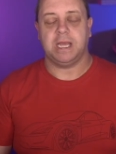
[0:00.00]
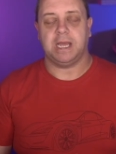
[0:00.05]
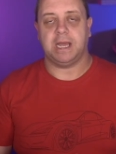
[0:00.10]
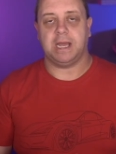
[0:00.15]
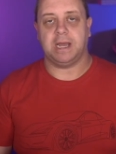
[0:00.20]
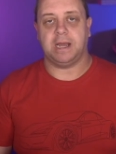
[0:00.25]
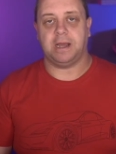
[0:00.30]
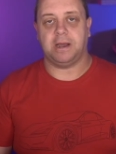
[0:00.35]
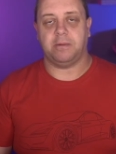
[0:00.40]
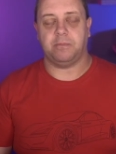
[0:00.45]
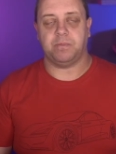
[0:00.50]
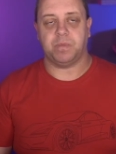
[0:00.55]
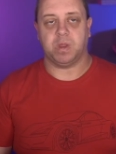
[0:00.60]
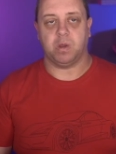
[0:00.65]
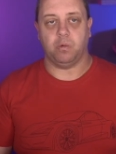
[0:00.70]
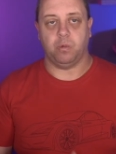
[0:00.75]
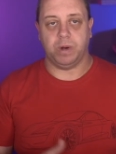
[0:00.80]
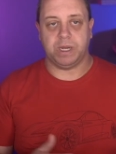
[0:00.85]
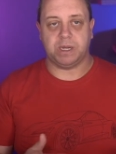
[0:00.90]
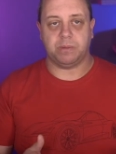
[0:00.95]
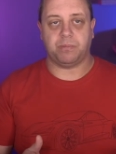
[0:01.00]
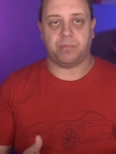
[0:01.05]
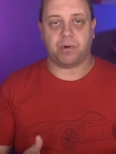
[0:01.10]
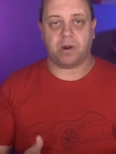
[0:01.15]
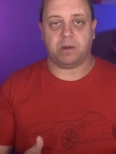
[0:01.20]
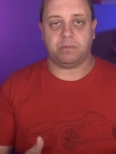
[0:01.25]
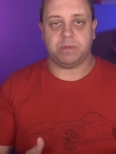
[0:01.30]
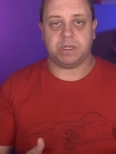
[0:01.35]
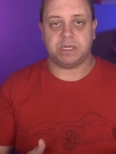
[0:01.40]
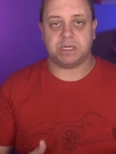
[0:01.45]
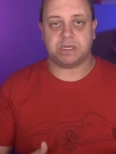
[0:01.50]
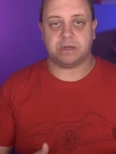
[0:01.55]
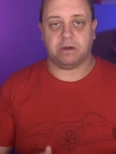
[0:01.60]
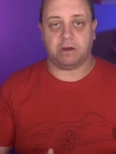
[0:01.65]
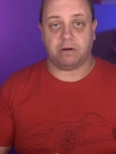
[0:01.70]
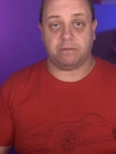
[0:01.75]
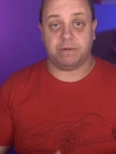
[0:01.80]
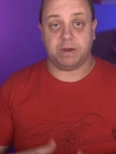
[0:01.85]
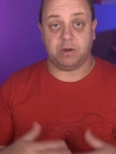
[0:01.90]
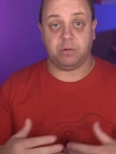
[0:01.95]
Um, with the promise
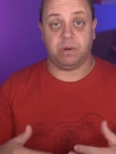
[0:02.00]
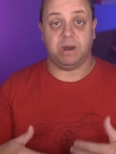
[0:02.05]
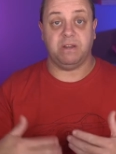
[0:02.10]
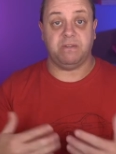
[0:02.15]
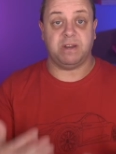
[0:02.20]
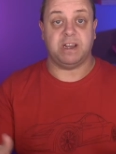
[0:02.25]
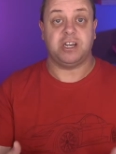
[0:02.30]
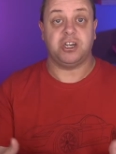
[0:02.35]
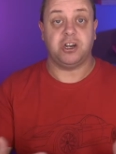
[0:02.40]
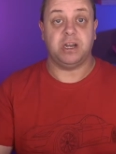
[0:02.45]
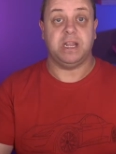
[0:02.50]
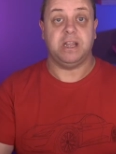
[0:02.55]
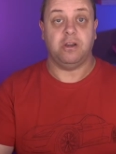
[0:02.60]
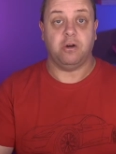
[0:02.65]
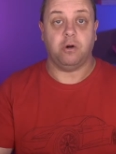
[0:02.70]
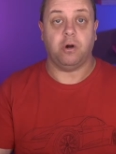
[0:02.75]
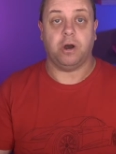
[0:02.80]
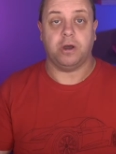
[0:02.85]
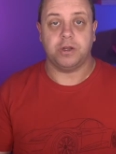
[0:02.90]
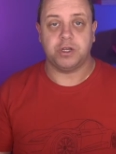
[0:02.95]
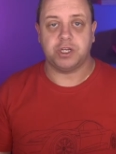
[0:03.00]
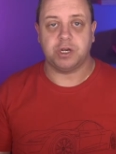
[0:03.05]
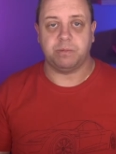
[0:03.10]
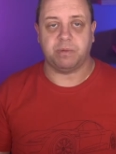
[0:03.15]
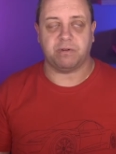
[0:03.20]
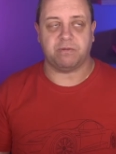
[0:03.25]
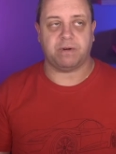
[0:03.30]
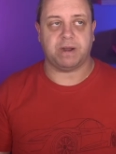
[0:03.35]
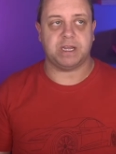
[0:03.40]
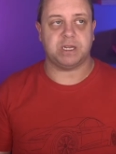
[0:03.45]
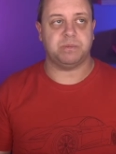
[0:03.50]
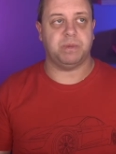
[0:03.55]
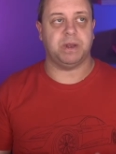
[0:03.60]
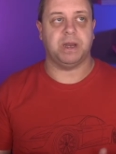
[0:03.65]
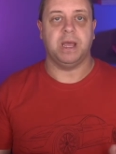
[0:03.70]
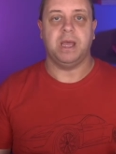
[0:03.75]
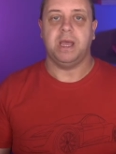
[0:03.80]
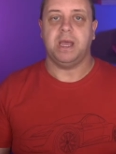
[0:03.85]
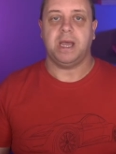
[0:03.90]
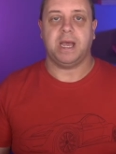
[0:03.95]
of it will eventually go unsupervised, but
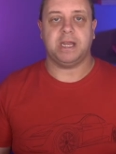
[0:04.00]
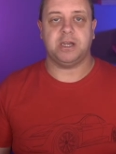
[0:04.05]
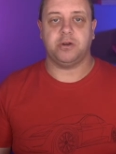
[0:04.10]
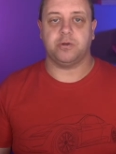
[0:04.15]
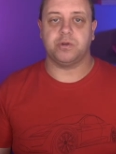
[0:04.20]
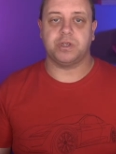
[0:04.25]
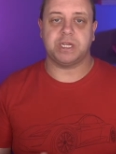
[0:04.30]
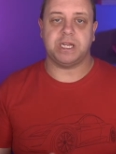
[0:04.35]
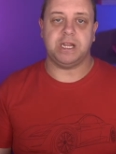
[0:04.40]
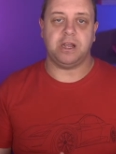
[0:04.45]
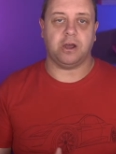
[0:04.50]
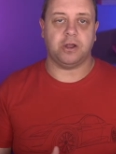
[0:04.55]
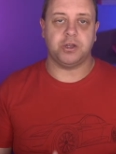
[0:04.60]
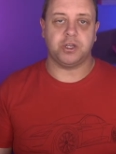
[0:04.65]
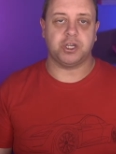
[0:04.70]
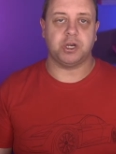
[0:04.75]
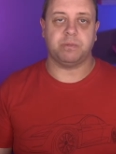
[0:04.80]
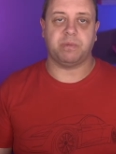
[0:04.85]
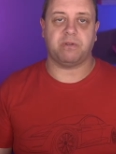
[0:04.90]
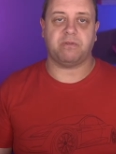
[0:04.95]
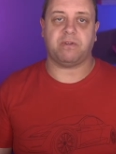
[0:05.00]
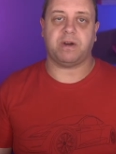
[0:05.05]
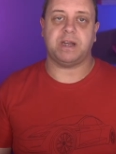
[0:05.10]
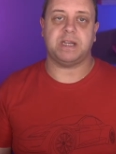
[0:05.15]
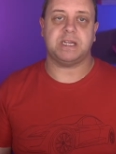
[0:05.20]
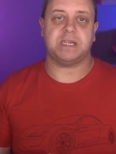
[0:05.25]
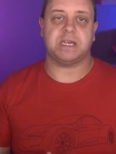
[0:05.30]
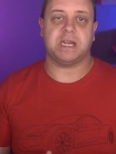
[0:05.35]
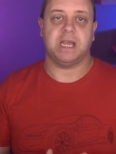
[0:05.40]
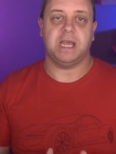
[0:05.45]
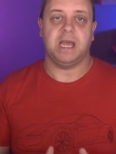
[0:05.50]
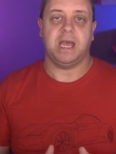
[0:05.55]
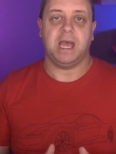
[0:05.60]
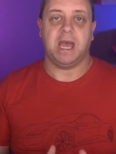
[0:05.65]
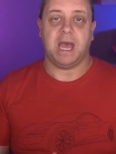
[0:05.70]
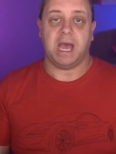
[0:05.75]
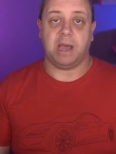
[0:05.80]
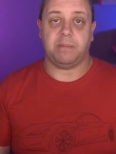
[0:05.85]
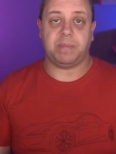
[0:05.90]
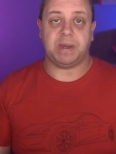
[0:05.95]
I don't see unsupervised
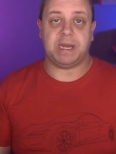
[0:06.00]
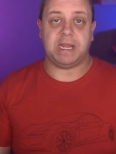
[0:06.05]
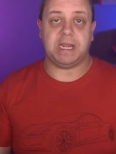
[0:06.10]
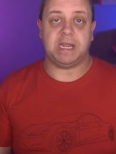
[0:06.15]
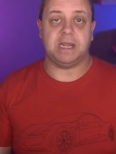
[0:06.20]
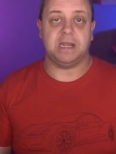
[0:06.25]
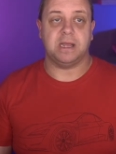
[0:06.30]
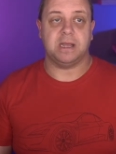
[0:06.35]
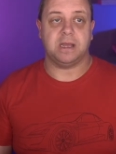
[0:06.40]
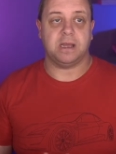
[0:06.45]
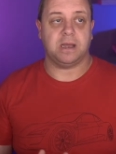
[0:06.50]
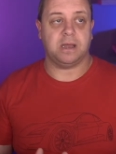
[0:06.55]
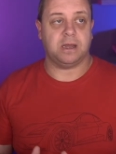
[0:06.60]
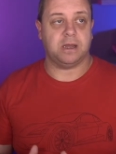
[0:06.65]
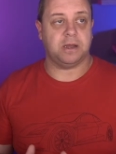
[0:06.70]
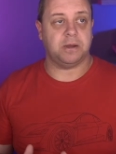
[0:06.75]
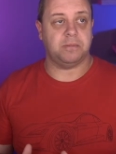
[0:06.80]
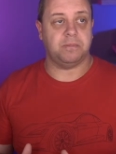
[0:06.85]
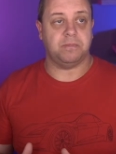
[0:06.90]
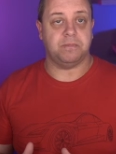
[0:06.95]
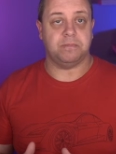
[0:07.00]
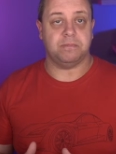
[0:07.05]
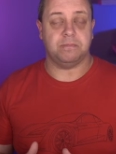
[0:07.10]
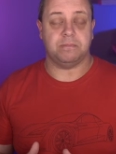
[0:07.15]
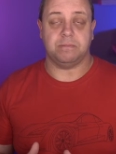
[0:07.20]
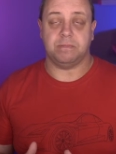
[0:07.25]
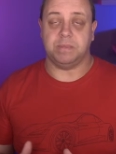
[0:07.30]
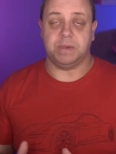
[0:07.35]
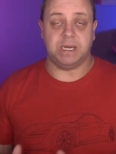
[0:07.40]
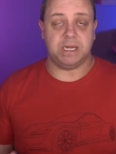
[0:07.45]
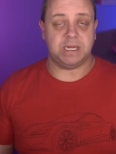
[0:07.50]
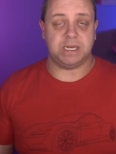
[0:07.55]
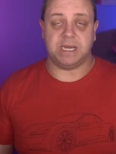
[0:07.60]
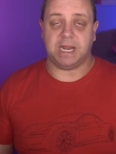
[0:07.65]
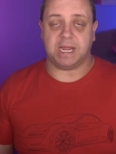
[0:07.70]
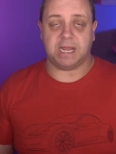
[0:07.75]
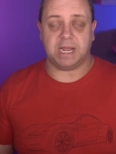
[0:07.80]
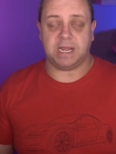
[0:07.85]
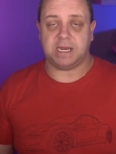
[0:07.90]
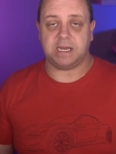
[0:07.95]
happening uh, this
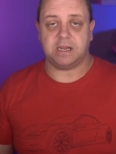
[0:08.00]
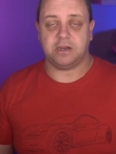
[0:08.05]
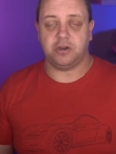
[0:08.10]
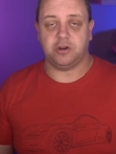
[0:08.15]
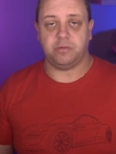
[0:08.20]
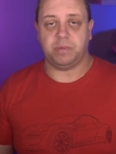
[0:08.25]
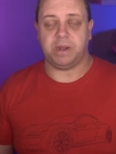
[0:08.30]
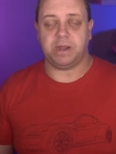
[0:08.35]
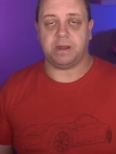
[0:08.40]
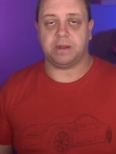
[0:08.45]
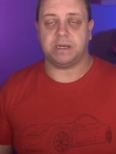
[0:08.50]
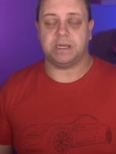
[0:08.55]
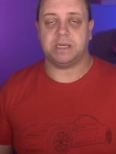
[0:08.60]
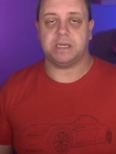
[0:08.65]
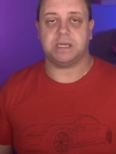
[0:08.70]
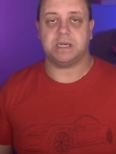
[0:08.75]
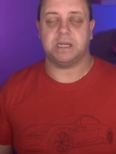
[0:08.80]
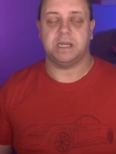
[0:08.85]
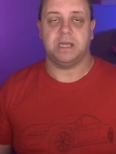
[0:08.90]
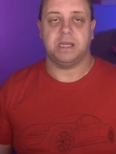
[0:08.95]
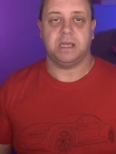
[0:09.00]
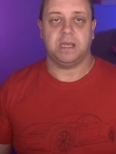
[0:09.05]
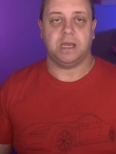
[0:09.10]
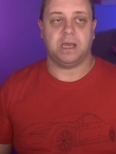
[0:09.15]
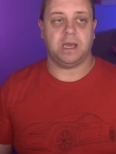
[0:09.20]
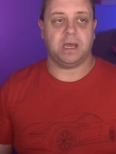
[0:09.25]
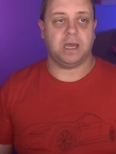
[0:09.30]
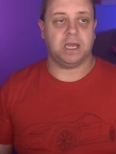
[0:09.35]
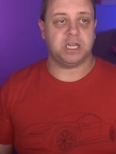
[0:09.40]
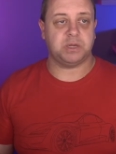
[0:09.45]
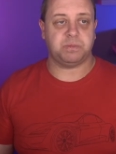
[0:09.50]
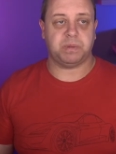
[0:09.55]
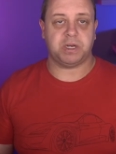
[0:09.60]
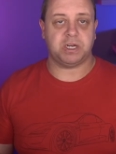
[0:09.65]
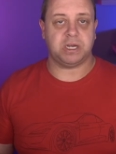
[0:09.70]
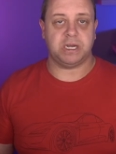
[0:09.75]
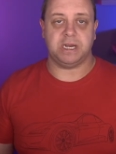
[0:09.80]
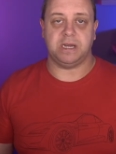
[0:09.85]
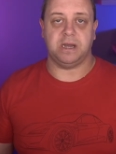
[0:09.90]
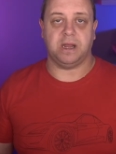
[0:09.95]
decade, to be honest, uh,
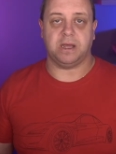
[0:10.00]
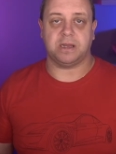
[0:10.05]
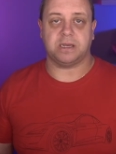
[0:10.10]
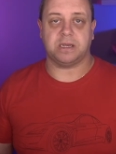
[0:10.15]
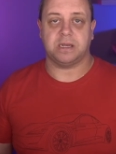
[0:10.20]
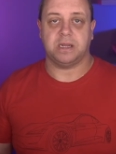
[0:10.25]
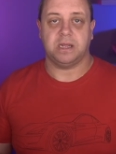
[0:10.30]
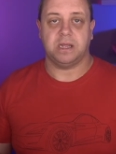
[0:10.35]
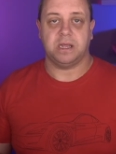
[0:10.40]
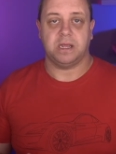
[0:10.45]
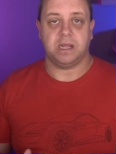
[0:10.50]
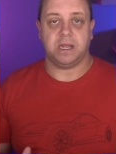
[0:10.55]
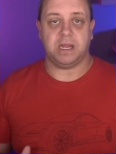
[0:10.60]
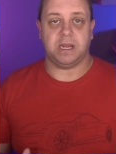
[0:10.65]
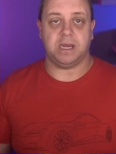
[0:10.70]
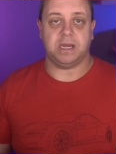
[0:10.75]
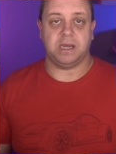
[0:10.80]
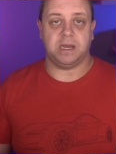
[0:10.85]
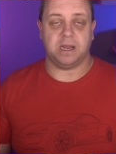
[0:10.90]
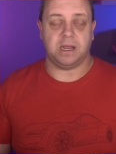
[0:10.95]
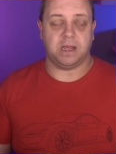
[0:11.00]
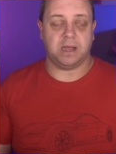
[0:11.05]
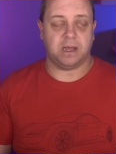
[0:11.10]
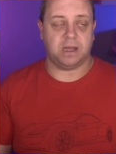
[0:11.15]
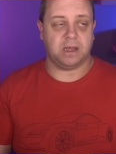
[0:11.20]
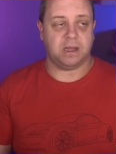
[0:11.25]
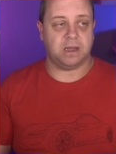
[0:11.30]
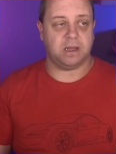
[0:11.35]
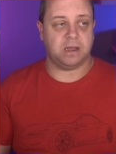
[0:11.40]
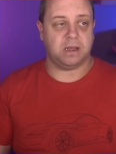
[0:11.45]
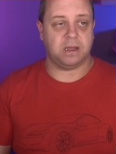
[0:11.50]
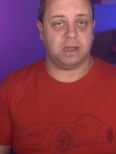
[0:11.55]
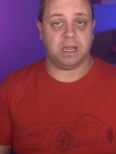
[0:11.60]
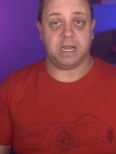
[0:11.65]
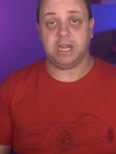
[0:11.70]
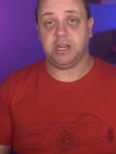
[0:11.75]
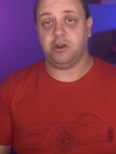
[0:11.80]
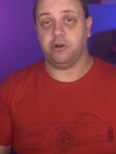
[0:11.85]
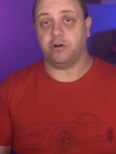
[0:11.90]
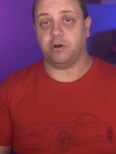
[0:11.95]
especially not in uh,
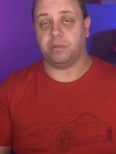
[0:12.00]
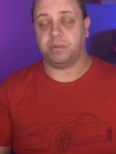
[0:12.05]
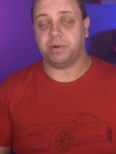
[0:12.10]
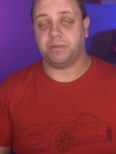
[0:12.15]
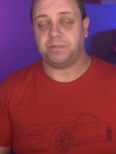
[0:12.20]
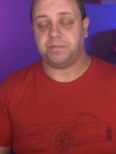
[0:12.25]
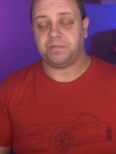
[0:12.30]
in Europe